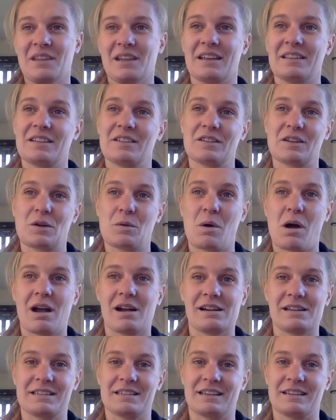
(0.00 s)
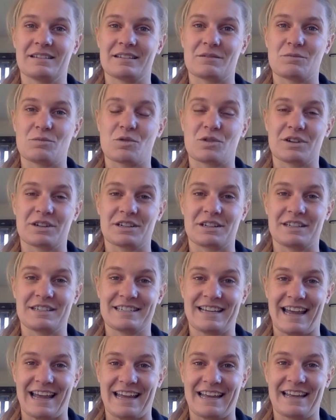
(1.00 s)
And this inquiry says, I want to
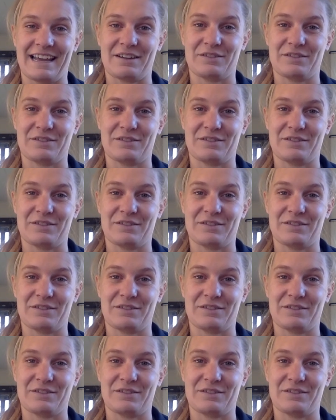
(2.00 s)
take